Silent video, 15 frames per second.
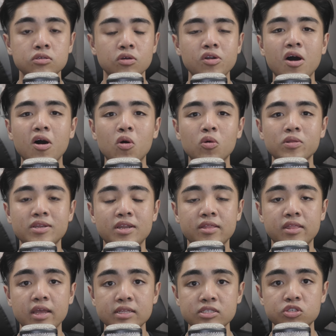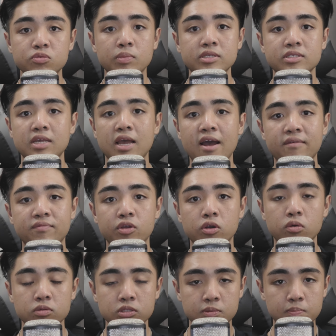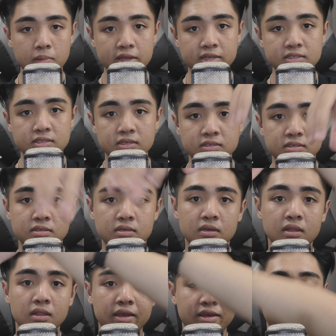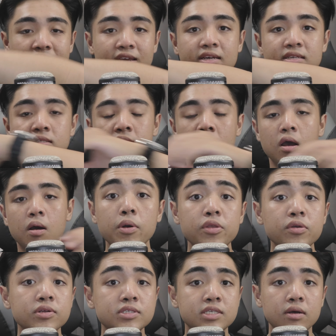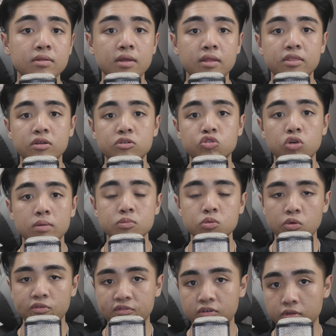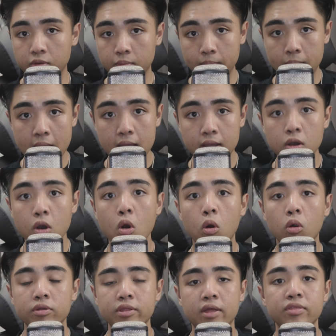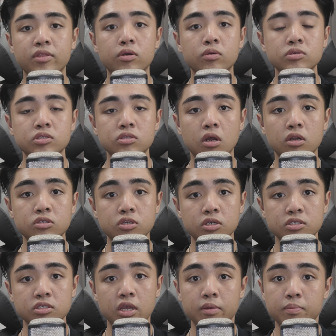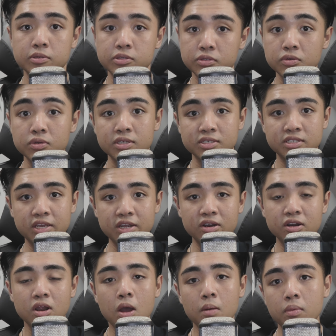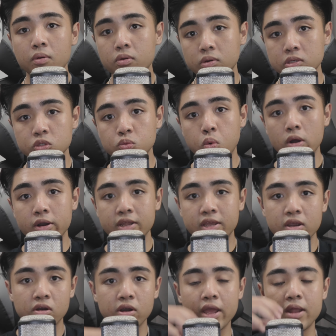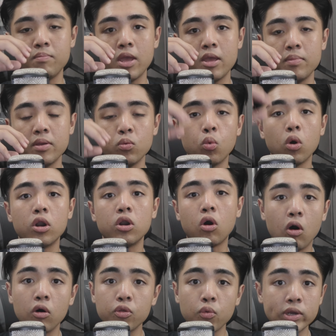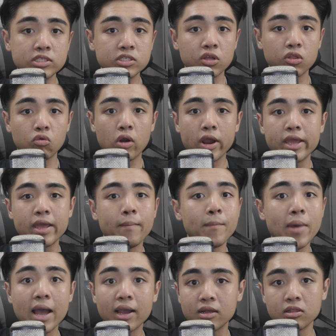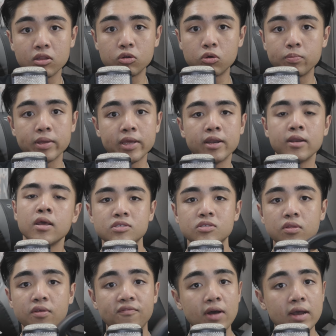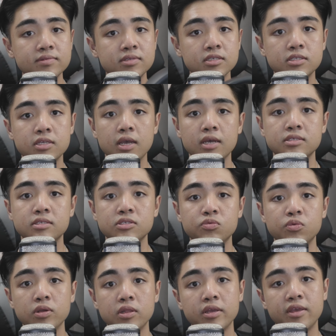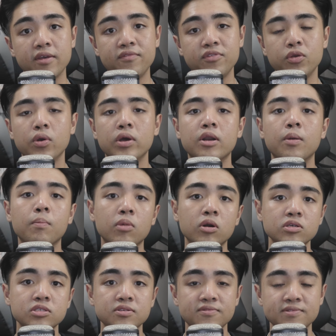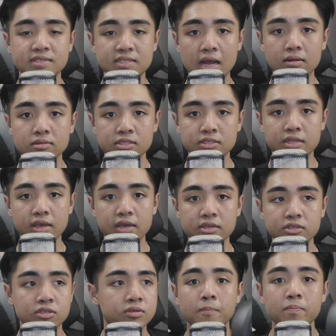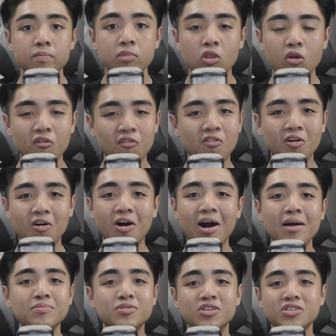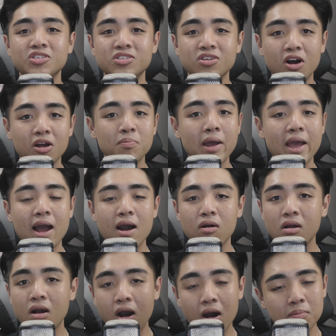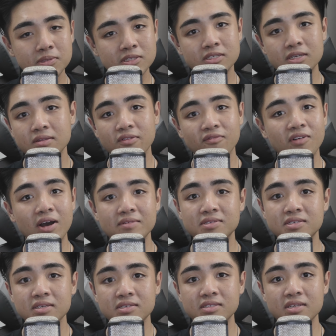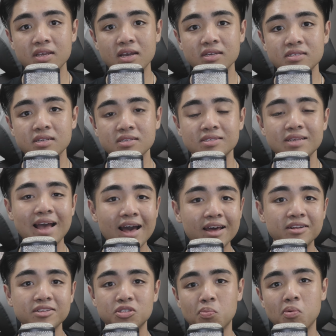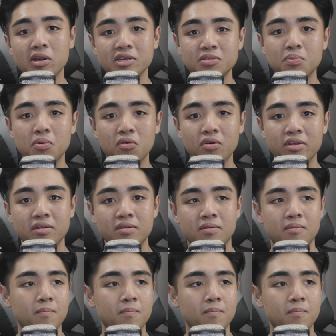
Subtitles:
So not only did the instruments have their own places like this, but you could tell that the drums were further back or that there was not just a bassoonist here, but there was one here and maybe one all the way to the right and back a little bit. So the 560Ss really give you an immersive soundstage. Overall, I'm just shocked by how competent the 560S is at its price point.